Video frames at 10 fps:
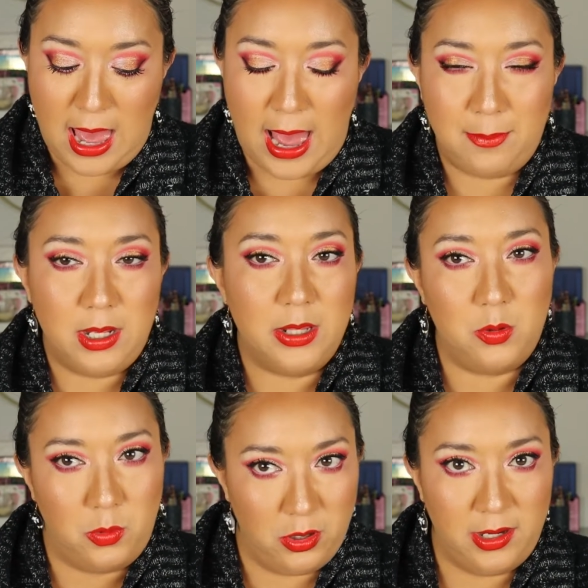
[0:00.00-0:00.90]
I'm a
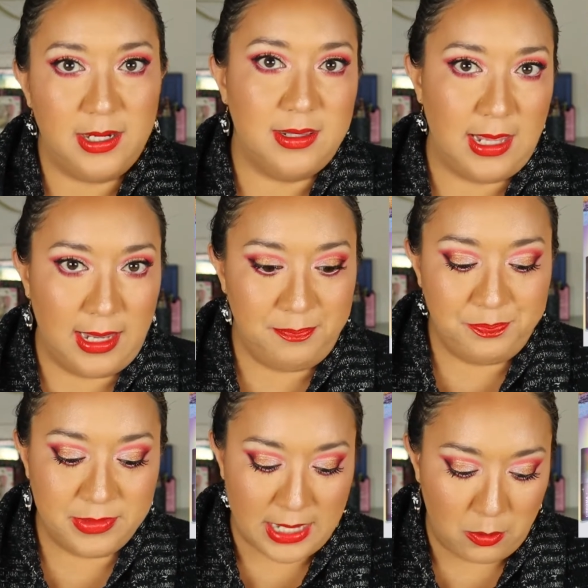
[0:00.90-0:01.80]
little worried that
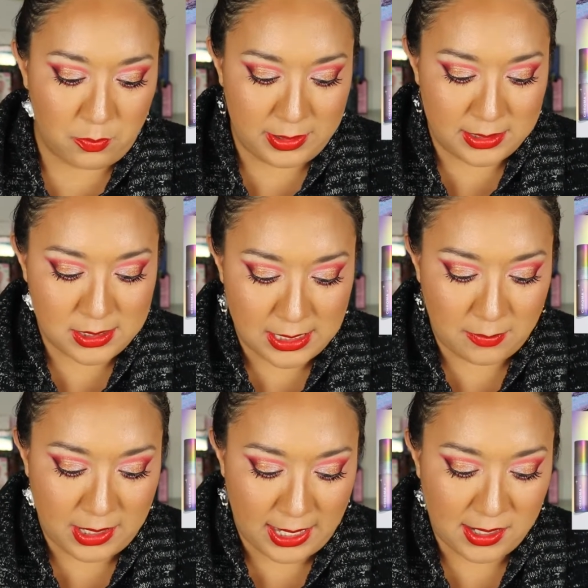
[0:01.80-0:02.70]
that will be the
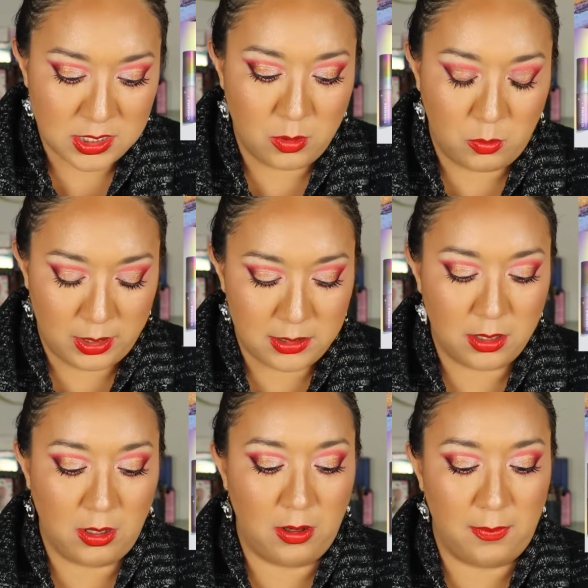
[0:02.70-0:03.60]
same case with
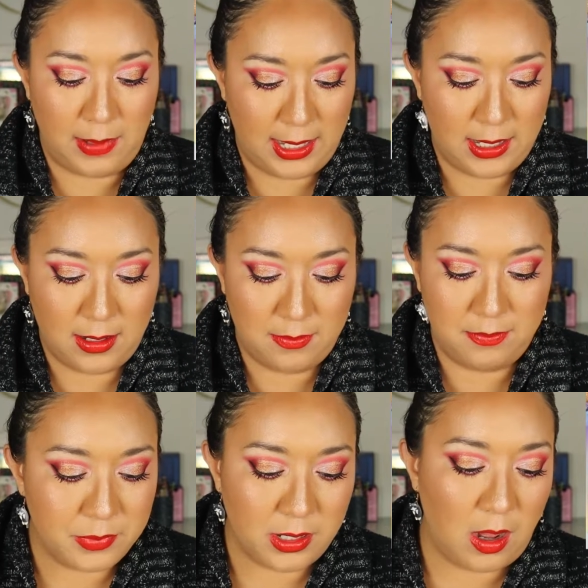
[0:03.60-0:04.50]
their makeup,
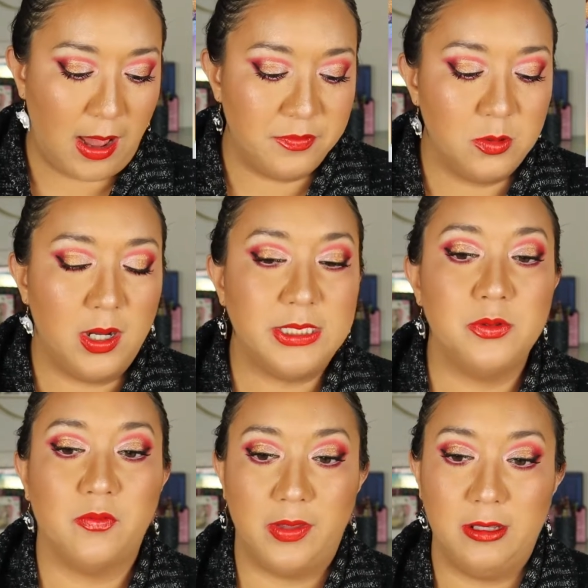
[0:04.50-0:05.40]
but I'll have to watch
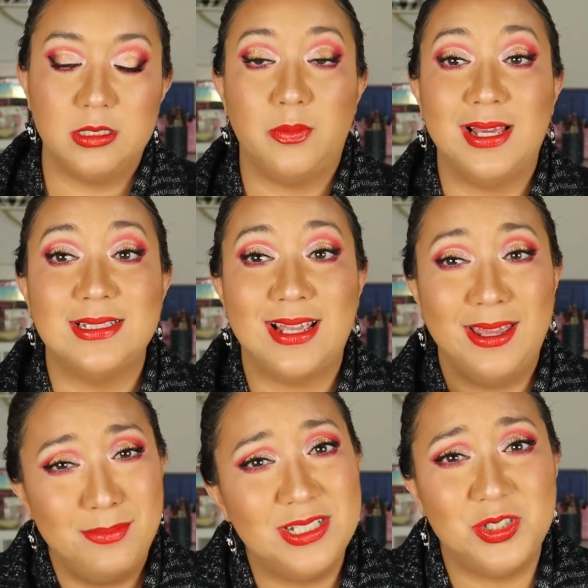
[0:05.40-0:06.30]
reviews because I
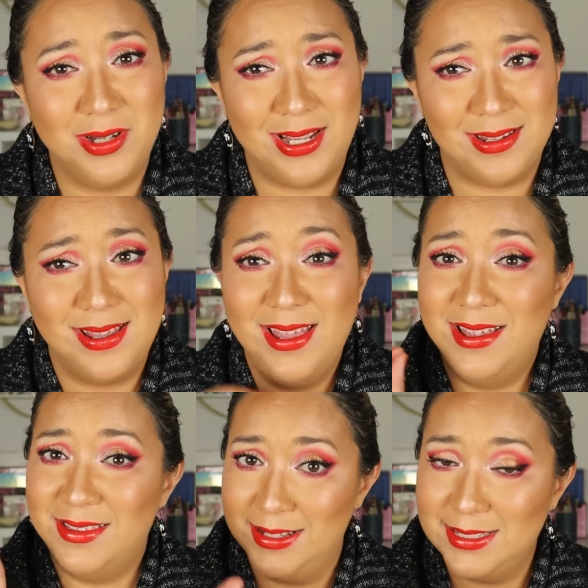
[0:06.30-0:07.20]
am intrigued.
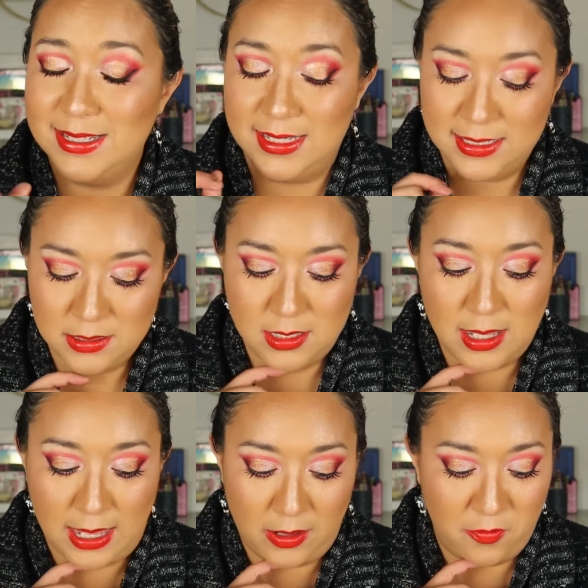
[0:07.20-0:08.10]
This is
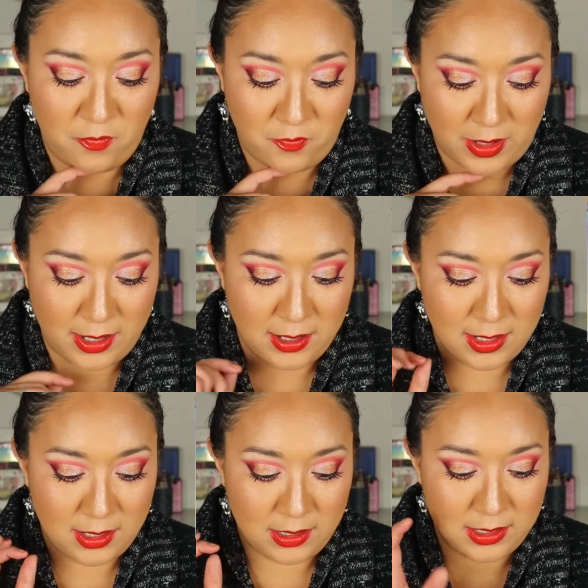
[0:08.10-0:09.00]
a fun
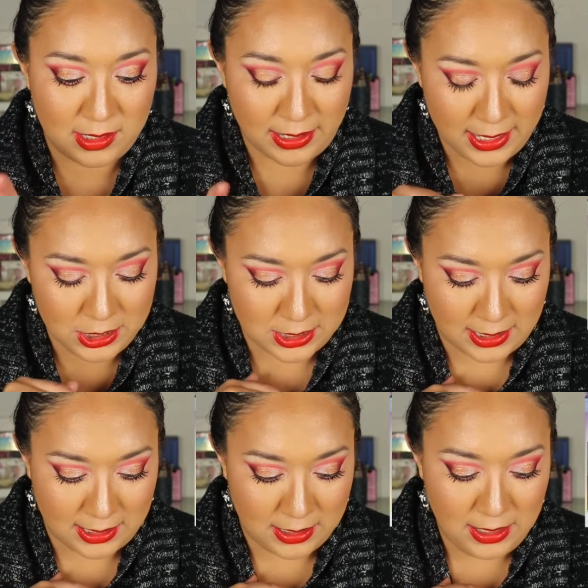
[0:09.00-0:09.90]

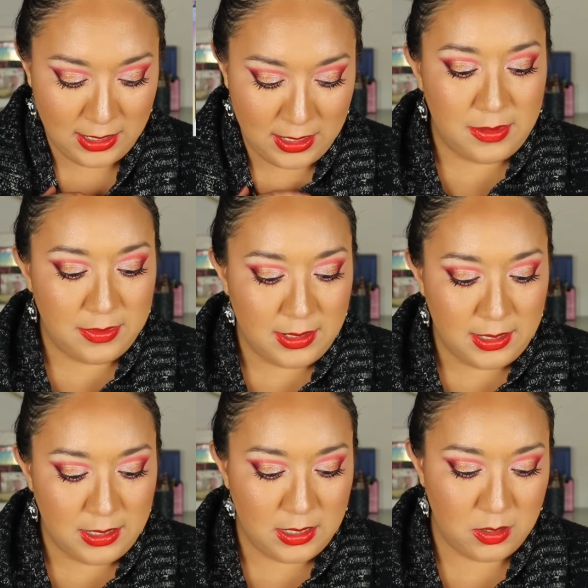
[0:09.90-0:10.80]
collection. And
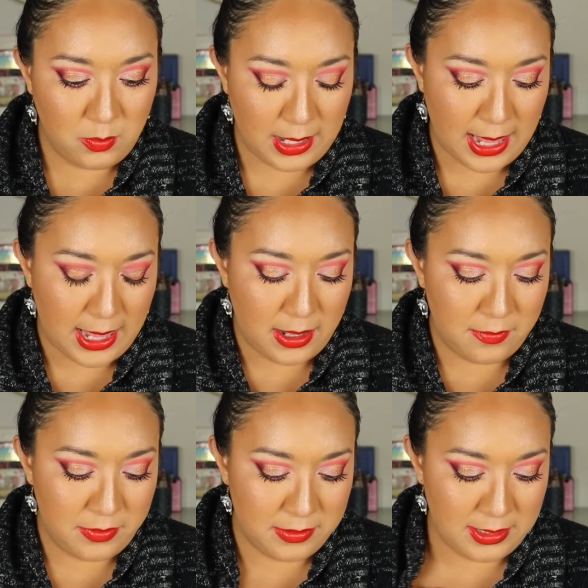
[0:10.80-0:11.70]
then we
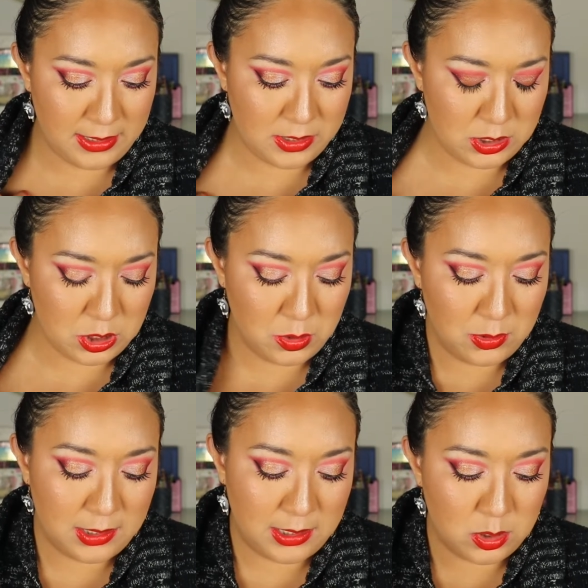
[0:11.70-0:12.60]
have these two
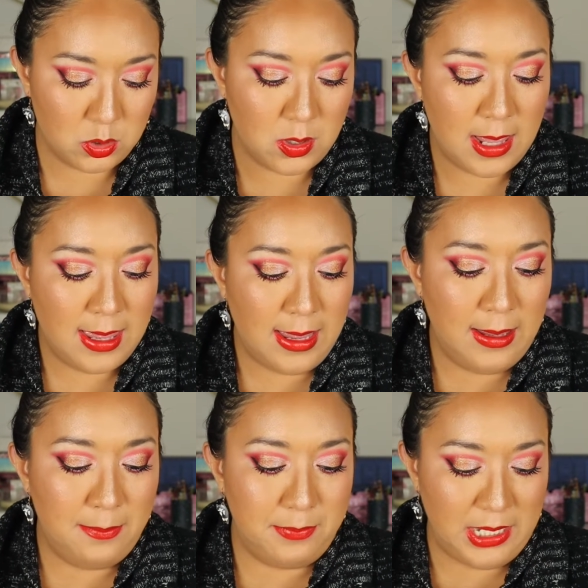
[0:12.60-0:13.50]
little
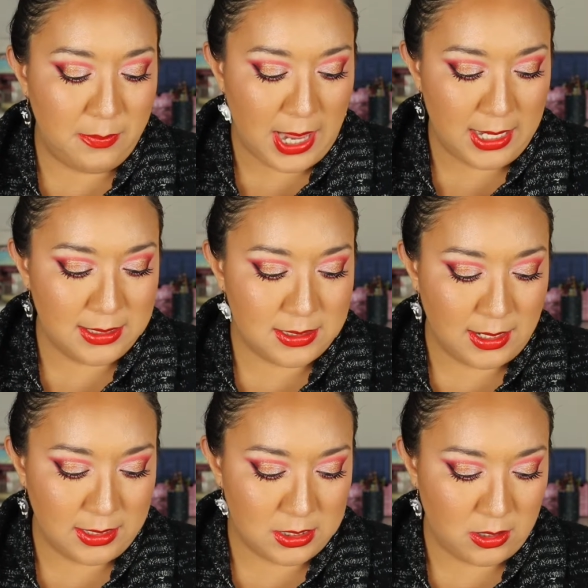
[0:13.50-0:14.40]
mini palettes that
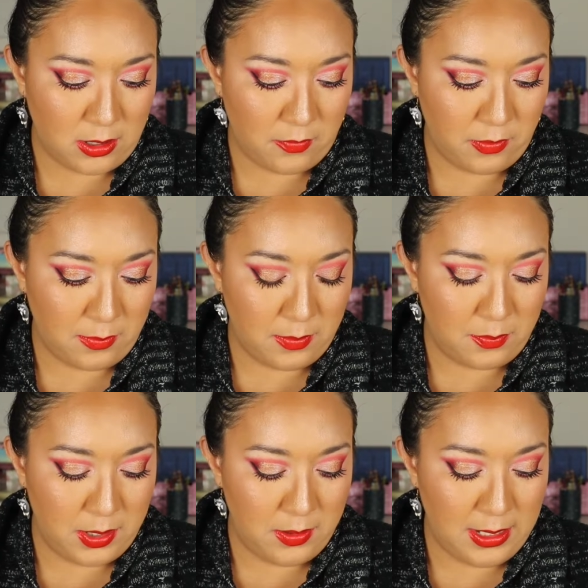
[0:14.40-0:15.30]
I saw from
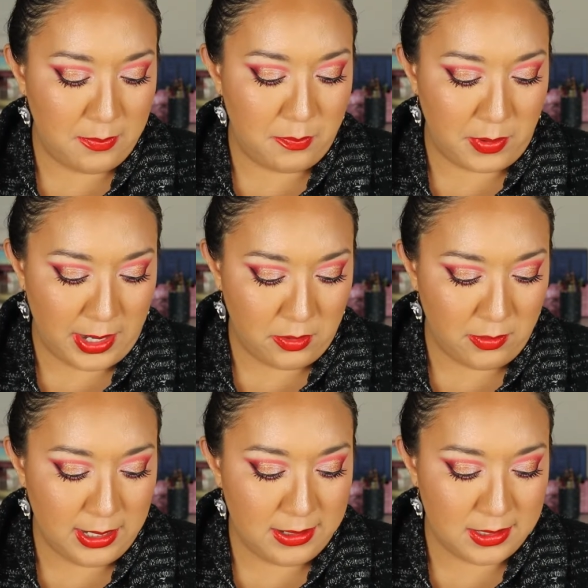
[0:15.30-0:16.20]
Beauty
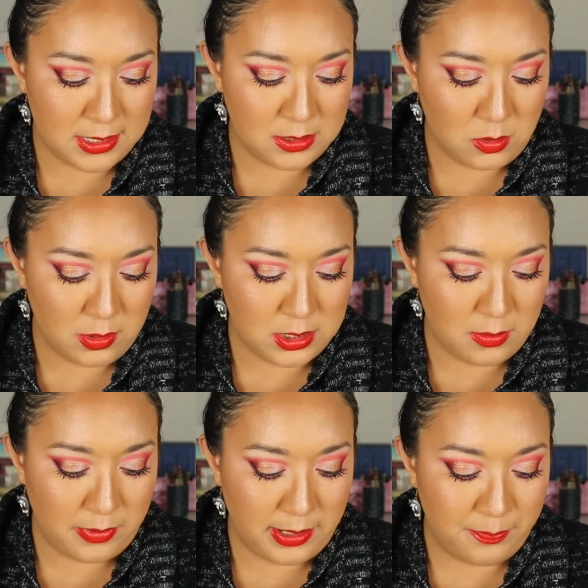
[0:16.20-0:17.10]
Bakery. This is going to
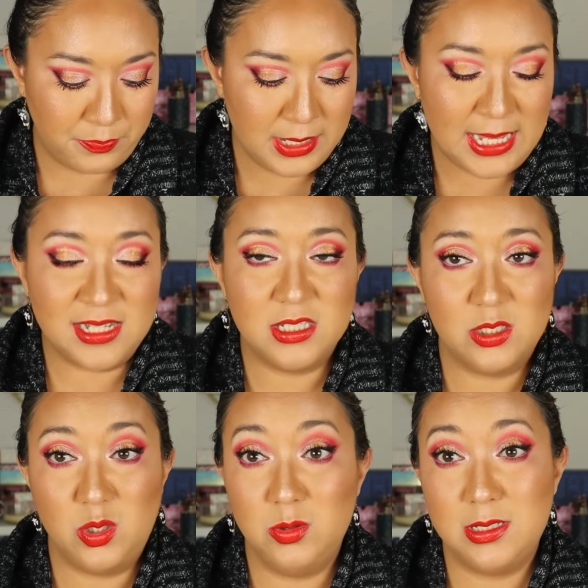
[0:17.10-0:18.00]
be
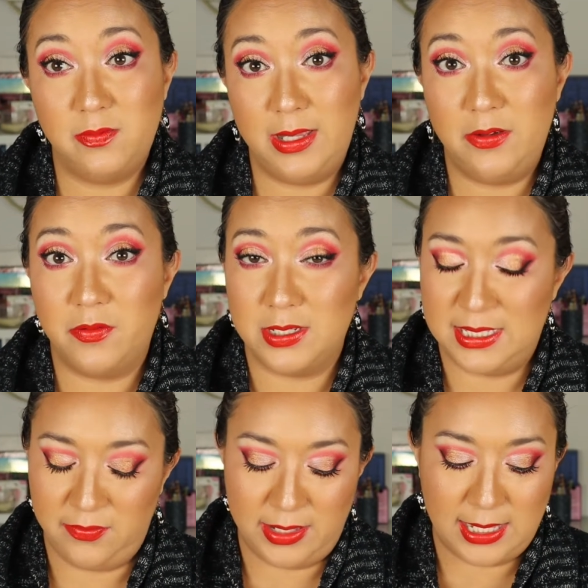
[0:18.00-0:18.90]
exclusively for
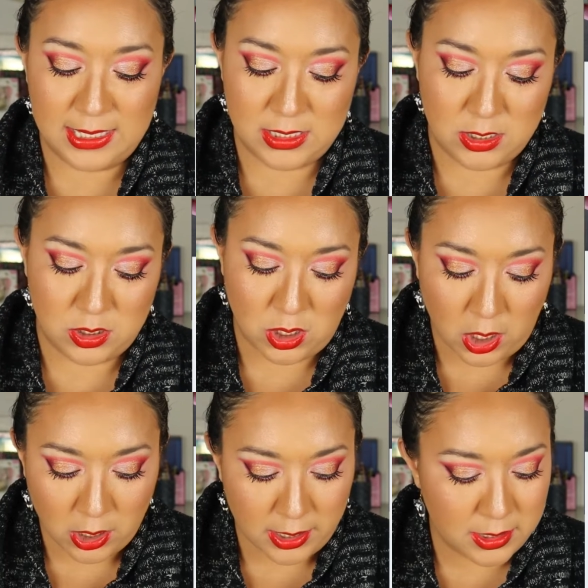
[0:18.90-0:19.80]
C V S and
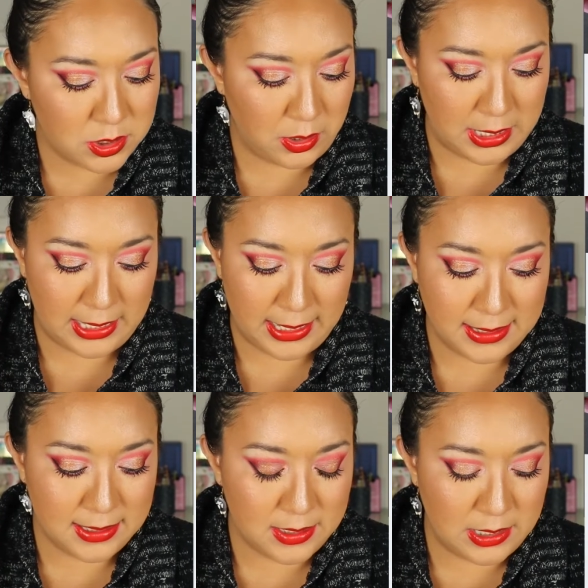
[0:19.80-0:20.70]
Target, so you can get
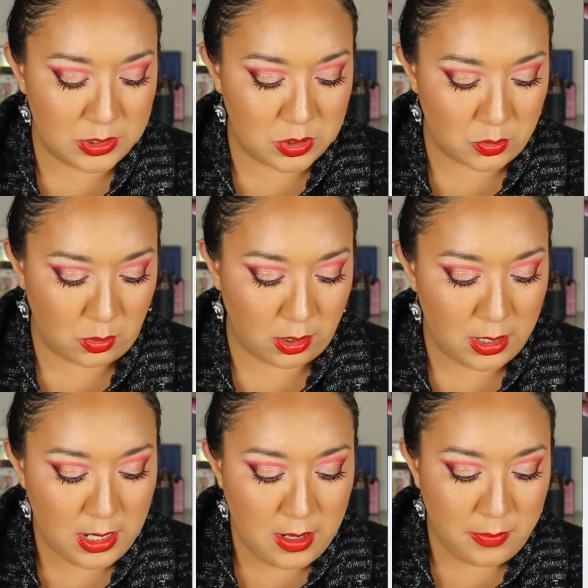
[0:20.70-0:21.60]
this in store,
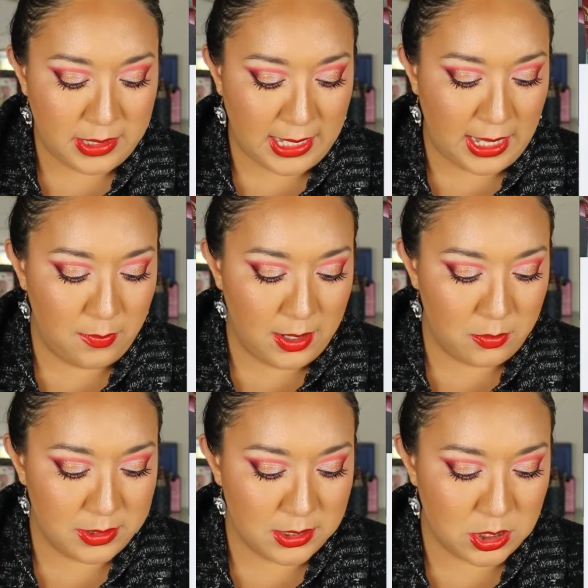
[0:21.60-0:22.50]
but they came out
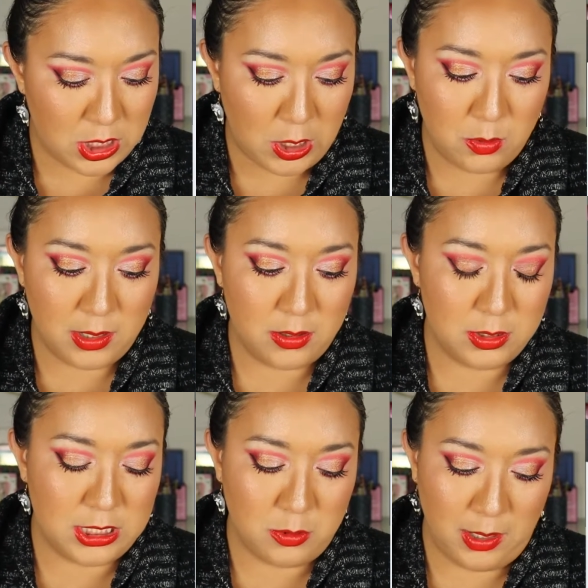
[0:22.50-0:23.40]
with this cute little
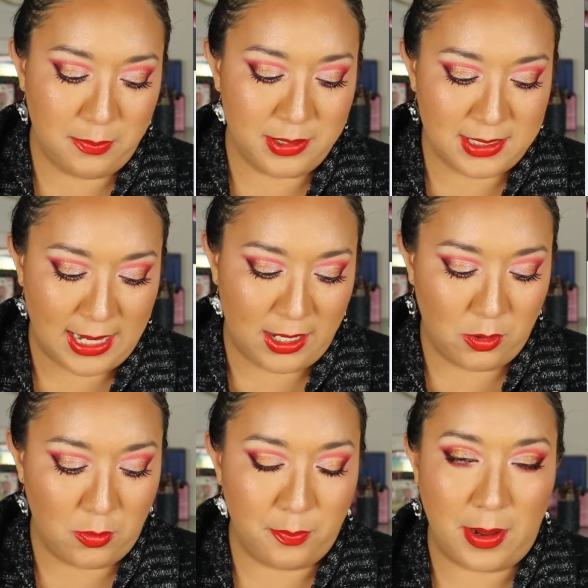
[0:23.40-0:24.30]
sweet
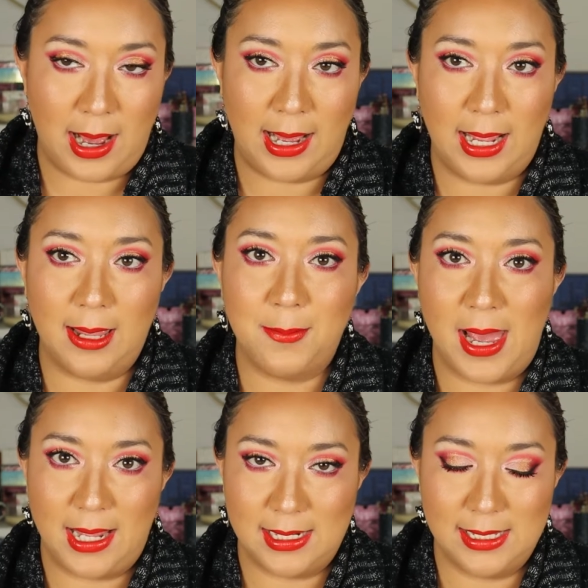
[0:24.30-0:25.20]
potato pie
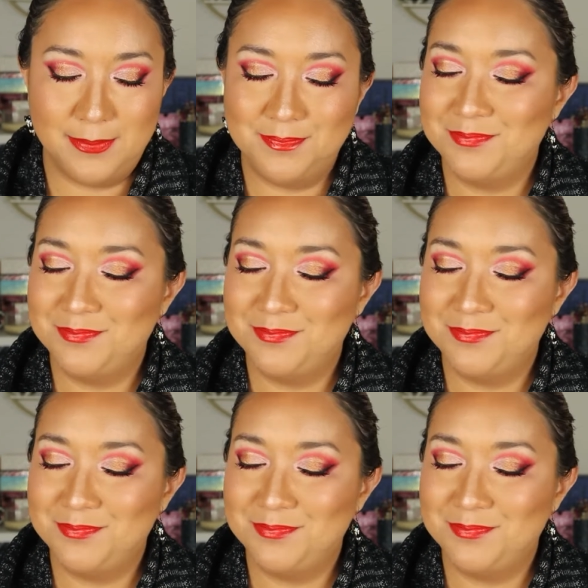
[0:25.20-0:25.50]
palette.